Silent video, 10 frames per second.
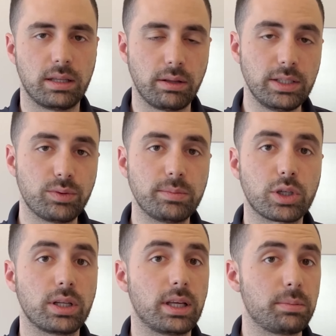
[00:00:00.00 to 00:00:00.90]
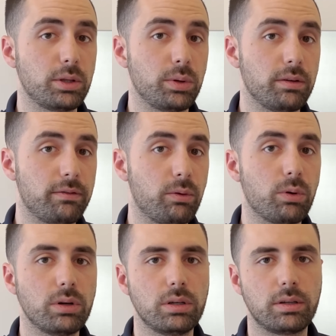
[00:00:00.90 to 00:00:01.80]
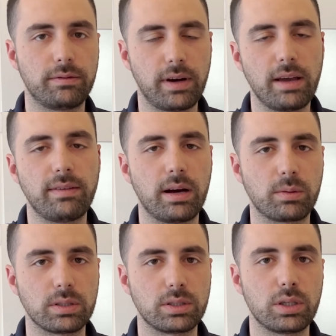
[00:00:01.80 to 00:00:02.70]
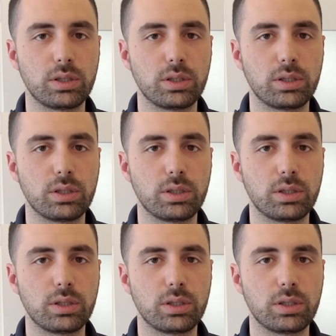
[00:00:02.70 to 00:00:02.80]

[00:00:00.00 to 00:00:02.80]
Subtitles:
Now these ribs are gonna take between 4 to 5 hours.